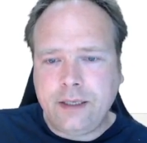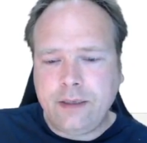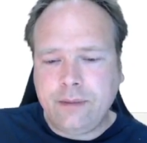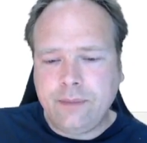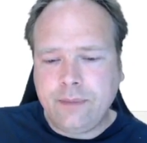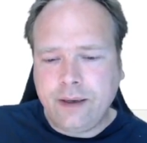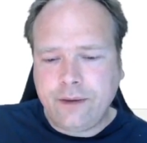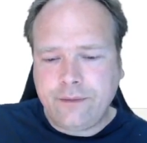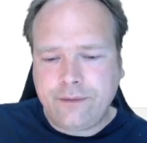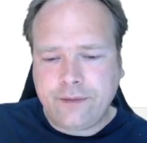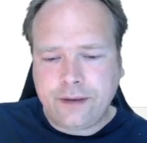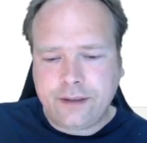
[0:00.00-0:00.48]

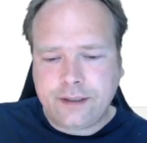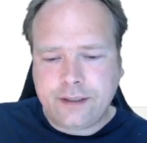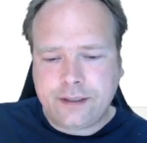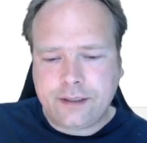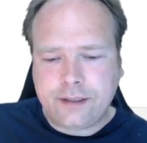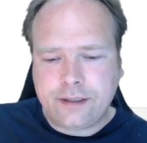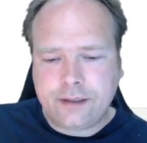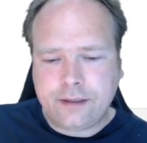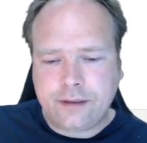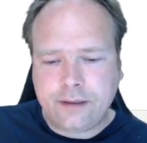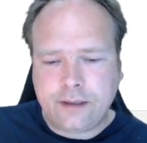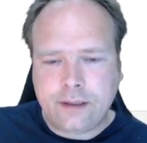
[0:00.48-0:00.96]

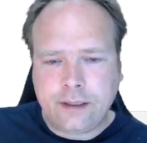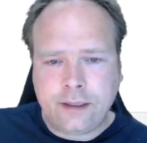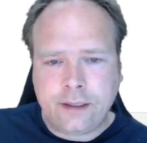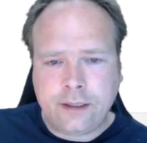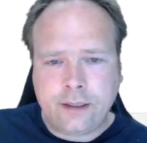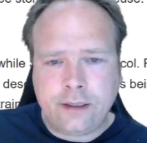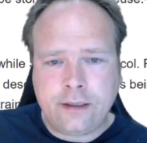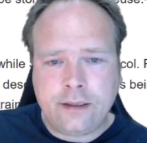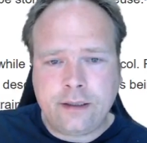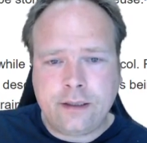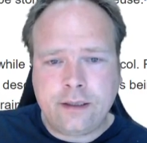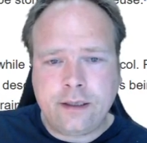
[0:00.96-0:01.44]
methods.
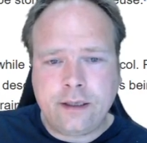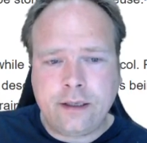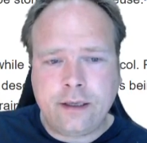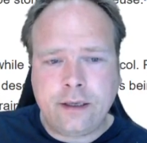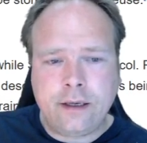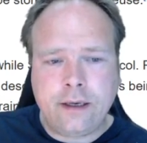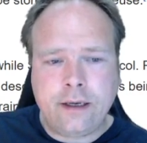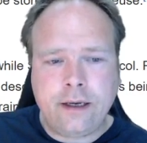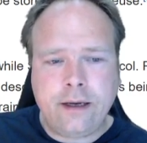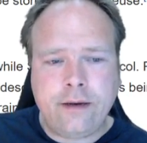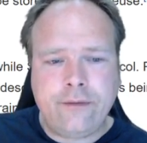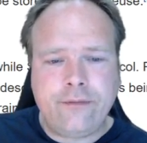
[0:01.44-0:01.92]
And
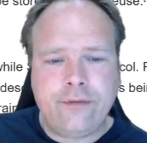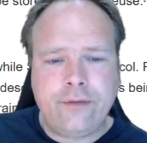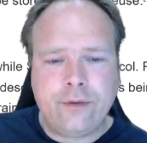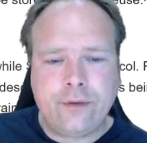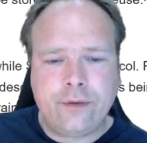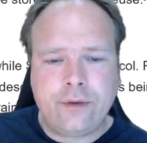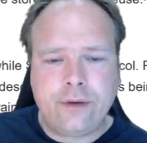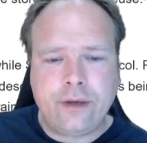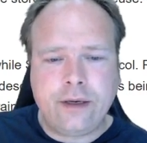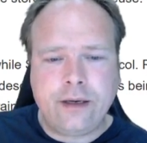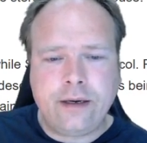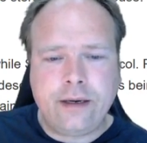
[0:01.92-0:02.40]
if
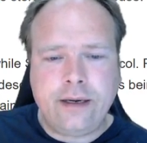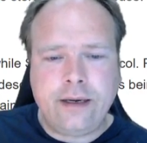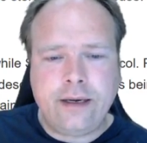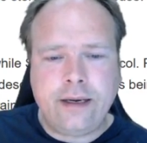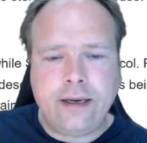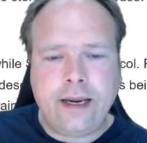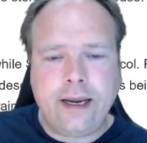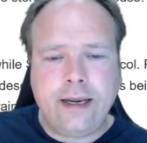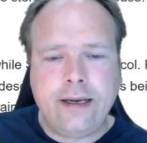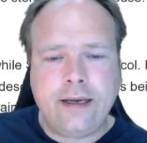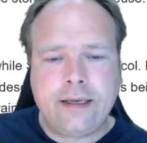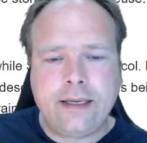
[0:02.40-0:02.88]
you're in
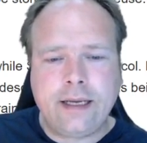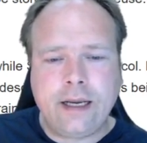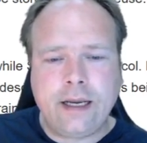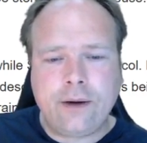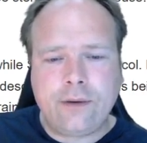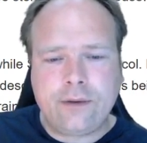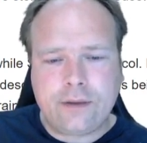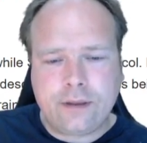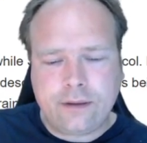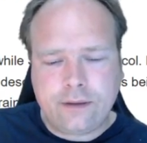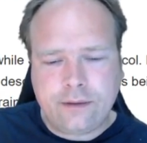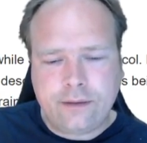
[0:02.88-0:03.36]
any
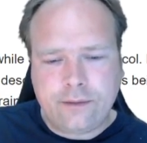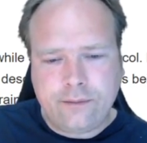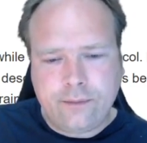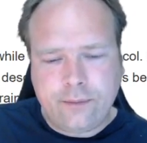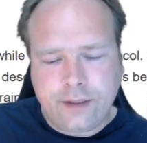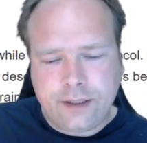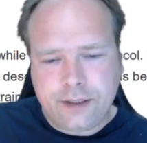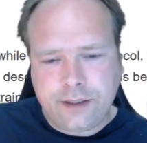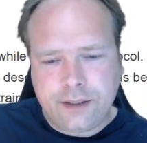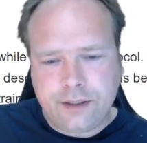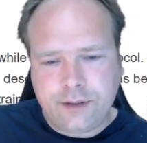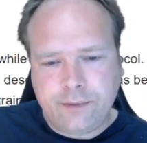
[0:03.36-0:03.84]
doubt on
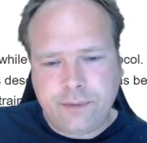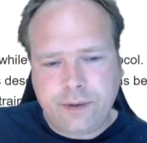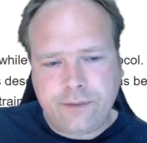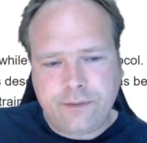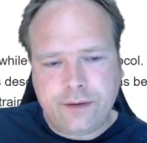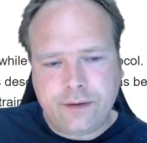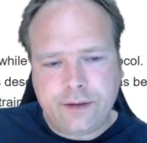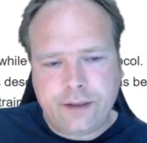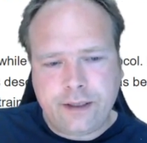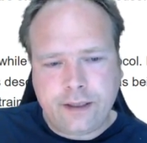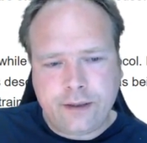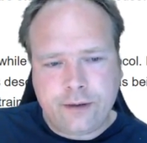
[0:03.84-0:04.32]
which
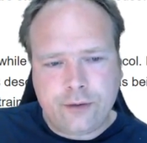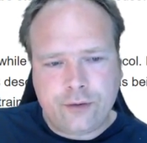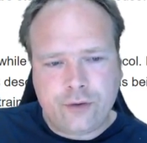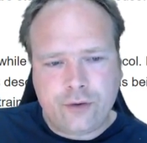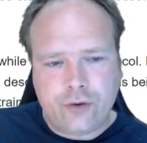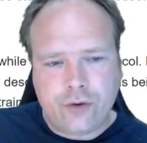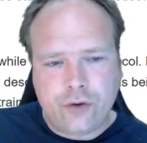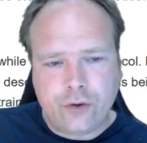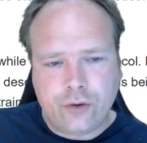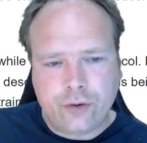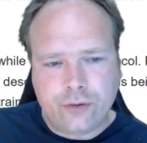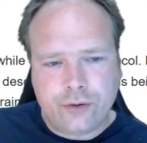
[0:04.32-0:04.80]
method that you
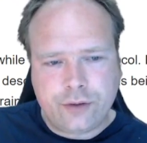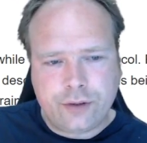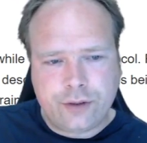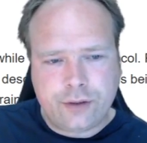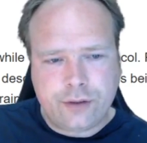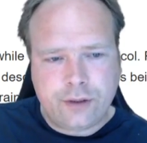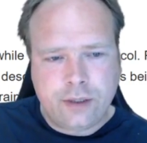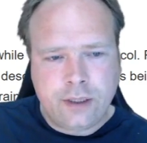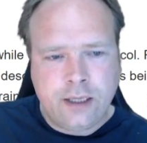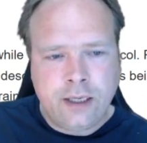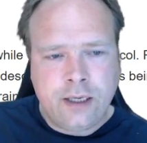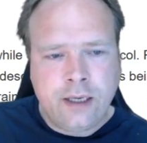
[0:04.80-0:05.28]
should
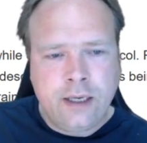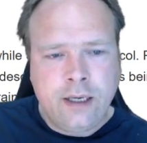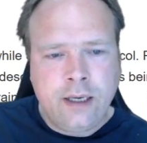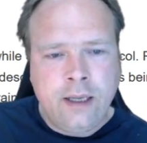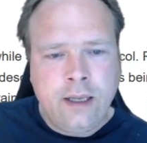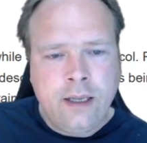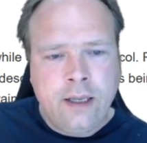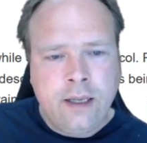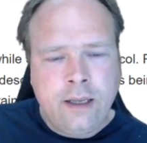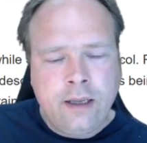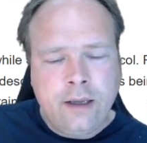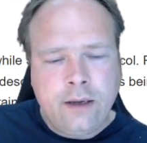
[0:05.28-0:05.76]
use,
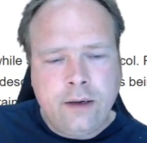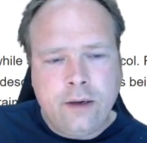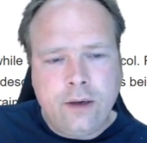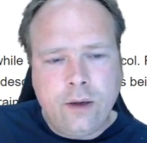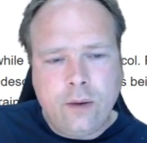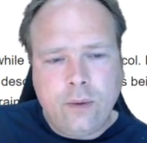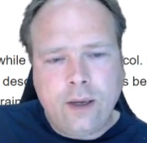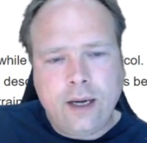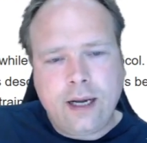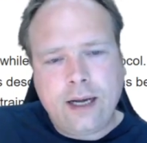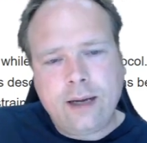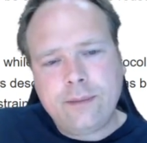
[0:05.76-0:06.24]

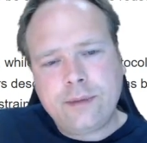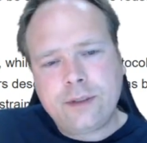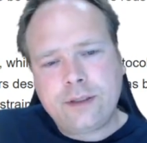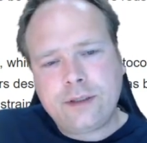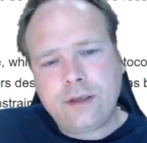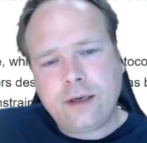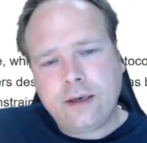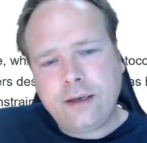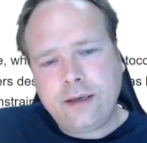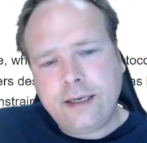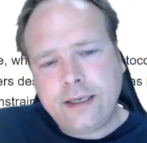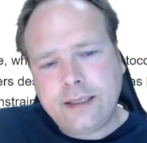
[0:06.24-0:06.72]
no harm is
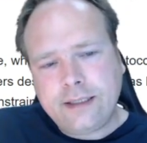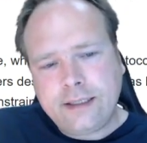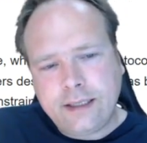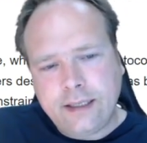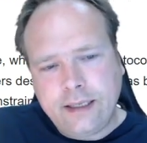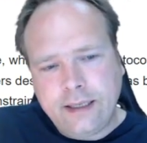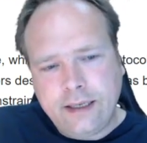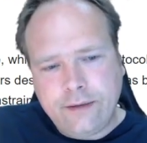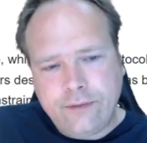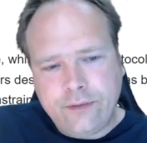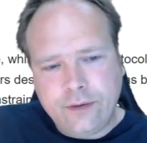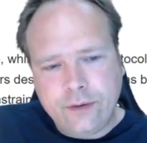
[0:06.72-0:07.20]
done.
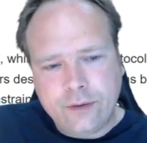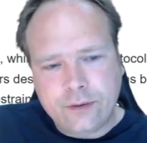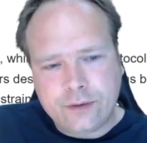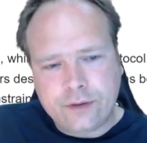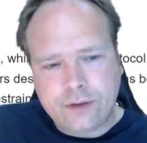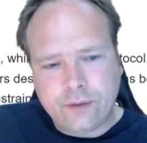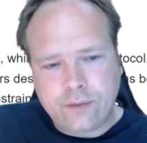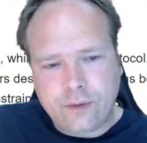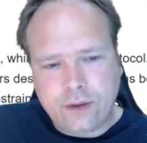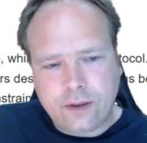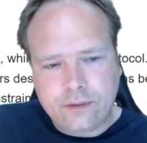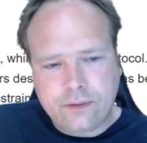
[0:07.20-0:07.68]
Actually, if you use
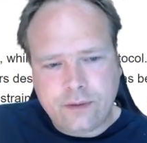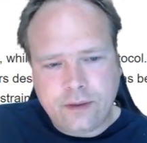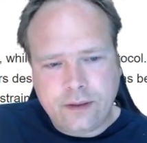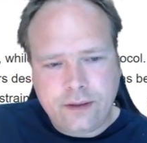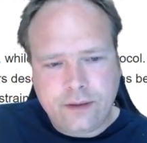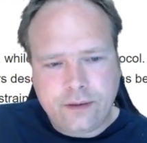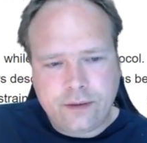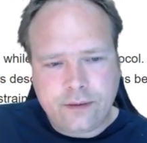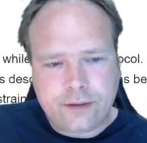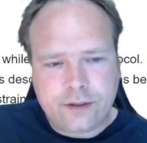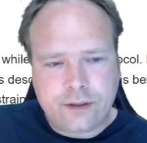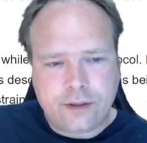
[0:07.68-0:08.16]
the wrong
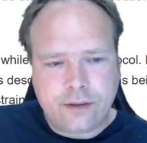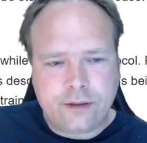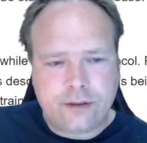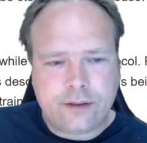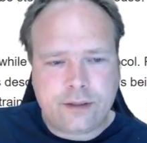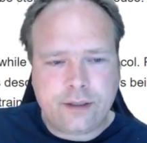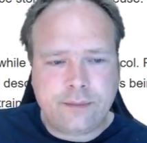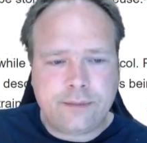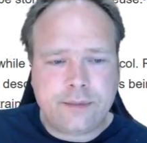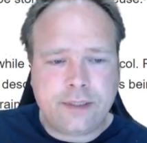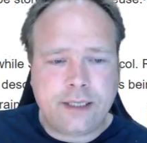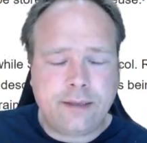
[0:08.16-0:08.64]
one,
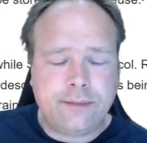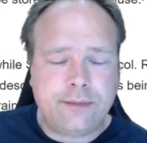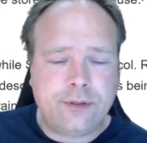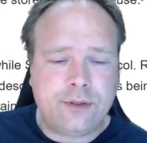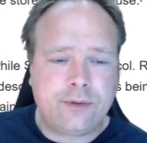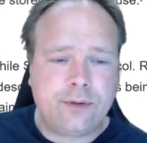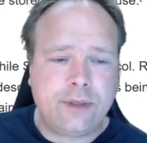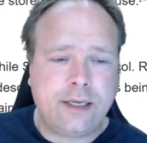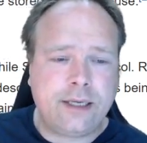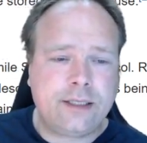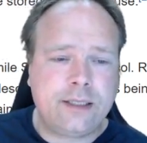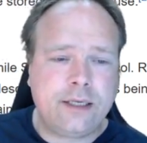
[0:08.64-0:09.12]
sometimes
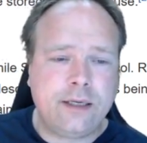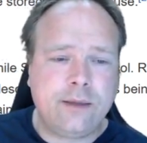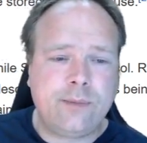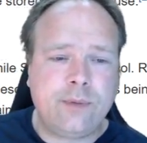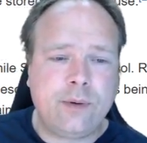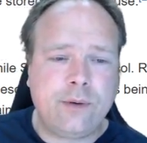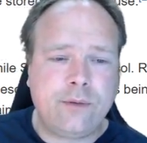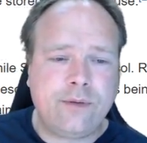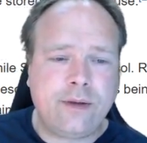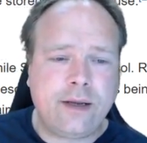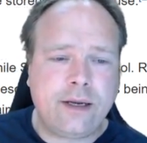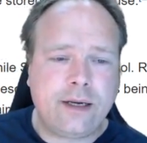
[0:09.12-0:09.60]
you could actually
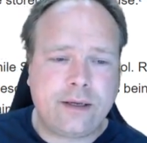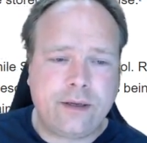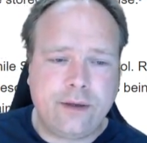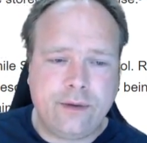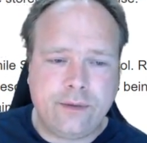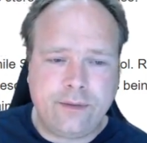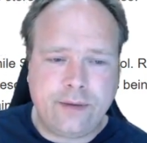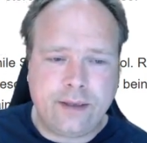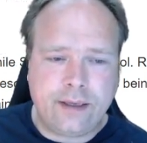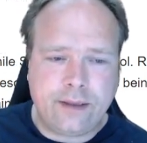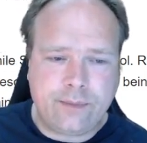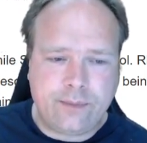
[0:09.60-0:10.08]
both
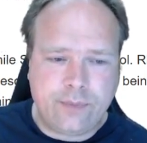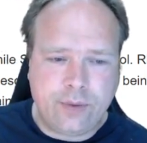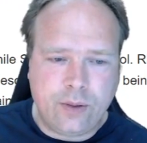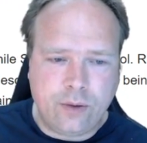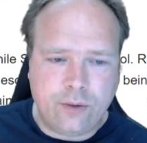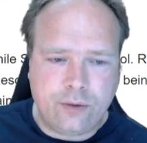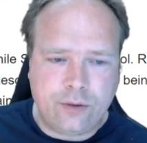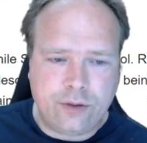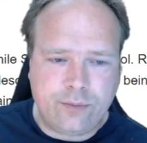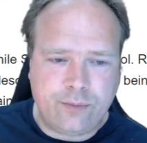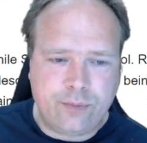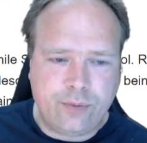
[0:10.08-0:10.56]
argue that
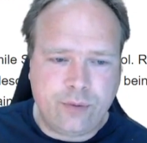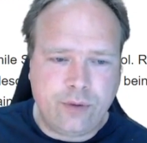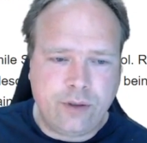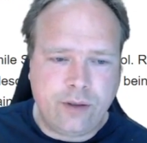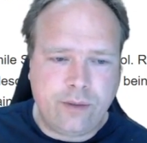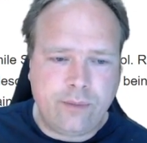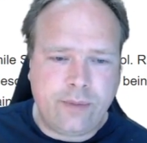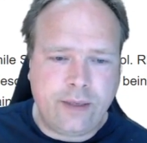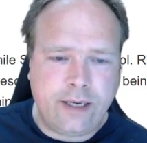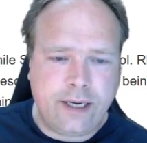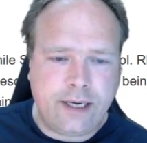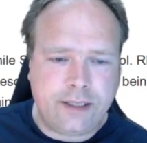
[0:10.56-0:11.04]
post, put,
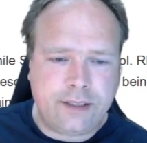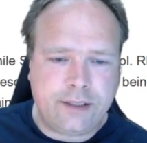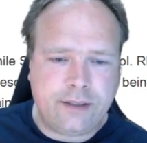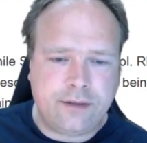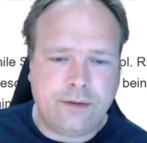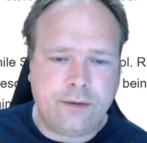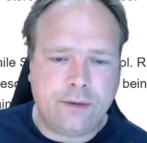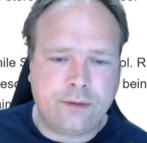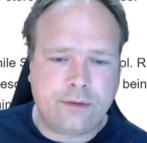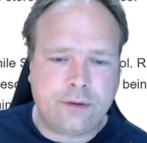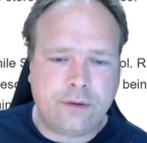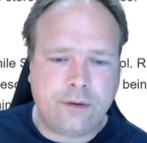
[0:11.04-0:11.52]
and
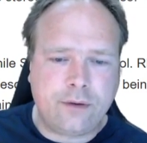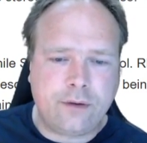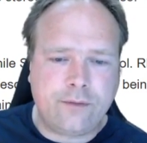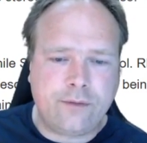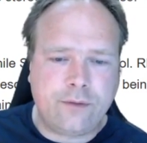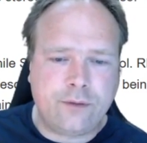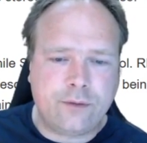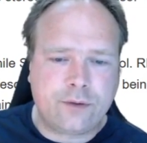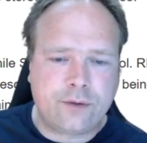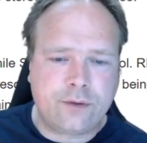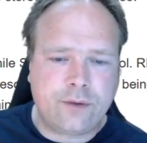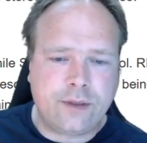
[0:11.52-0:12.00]
patch, all of
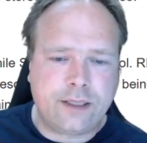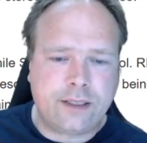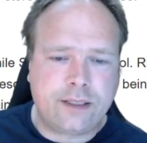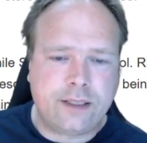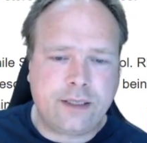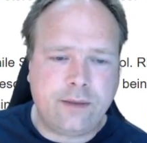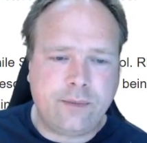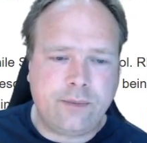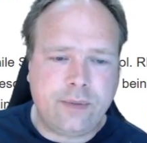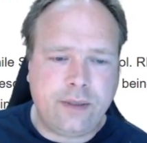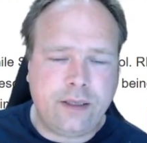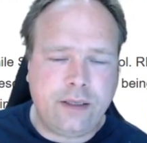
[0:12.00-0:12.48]
those could
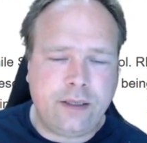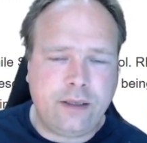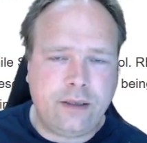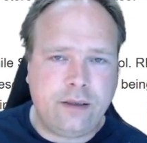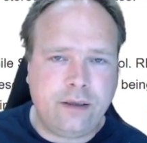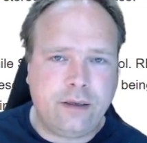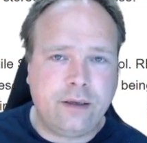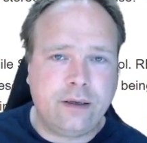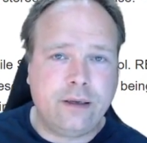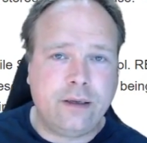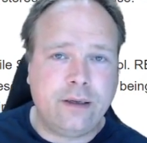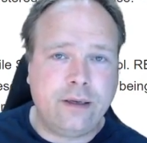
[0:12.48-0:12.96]
actually be
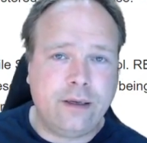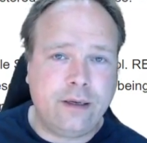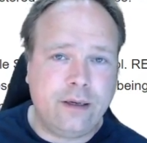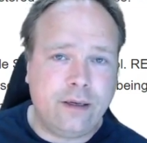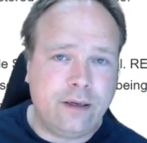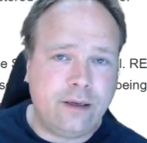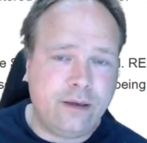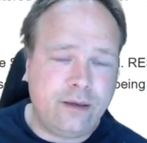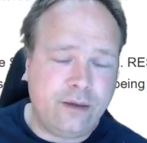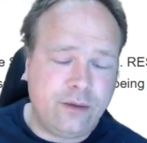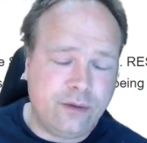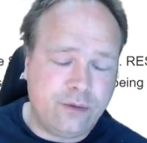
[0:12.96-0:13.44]

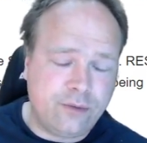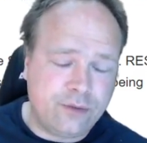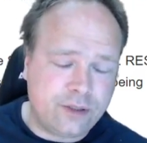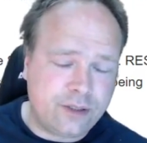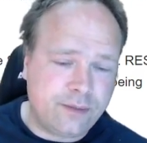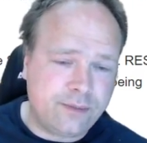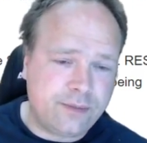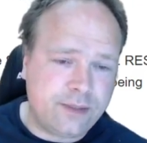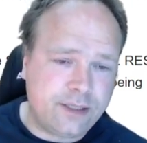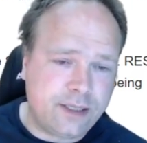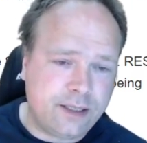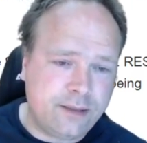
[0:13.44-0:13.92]
used
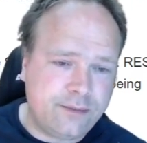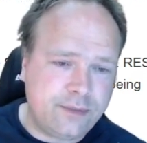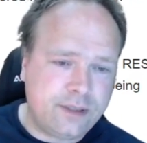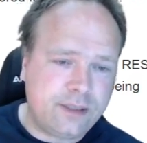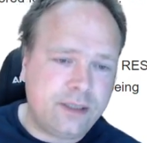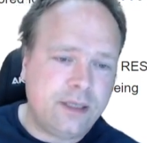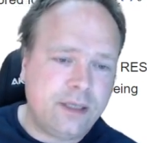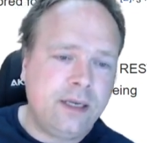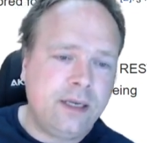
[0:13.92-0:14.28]
sometimes.